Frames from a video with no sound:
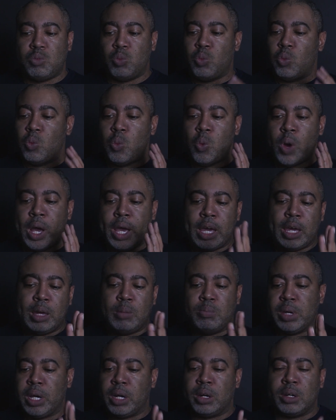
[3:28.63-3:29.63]

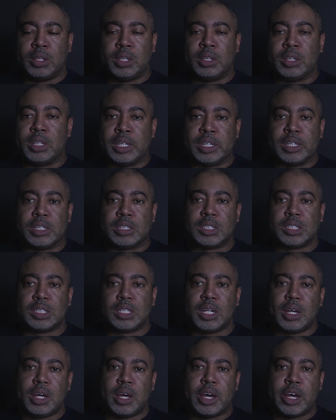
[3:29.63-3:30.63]
way bigger than this.